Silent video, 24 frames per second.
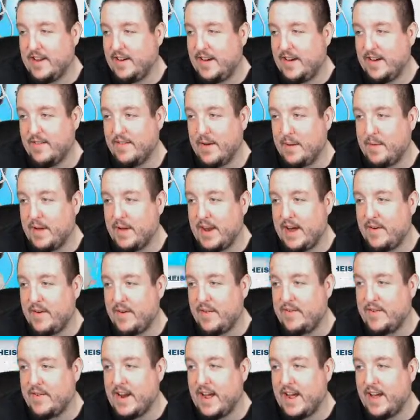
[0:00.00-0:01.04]
give up on that
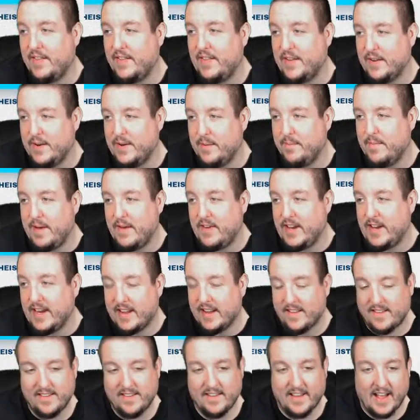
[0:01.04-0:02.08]
one for now until it maybe
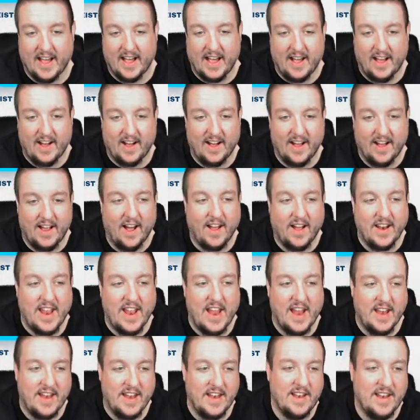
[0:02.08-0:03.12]
gets uh, uh,
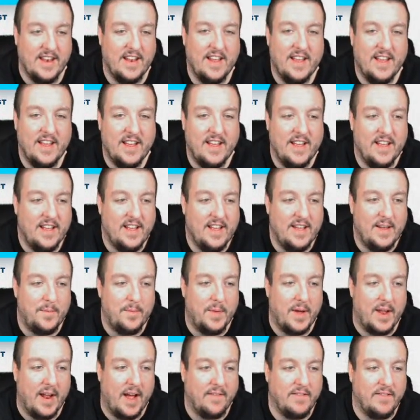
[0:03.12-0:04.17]
unhidden.
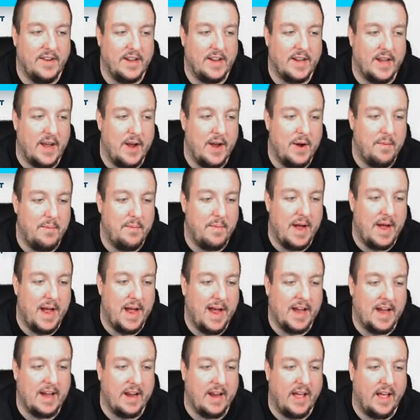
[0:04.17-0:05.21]
But I'm gonna go
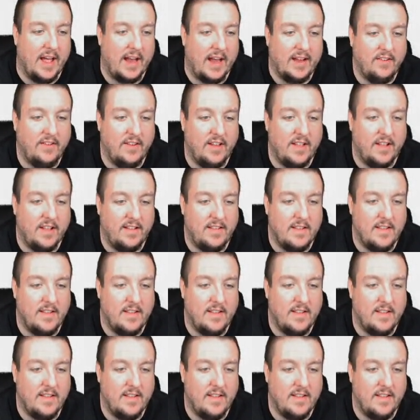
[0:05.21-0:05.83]
back. Uh, actually, let's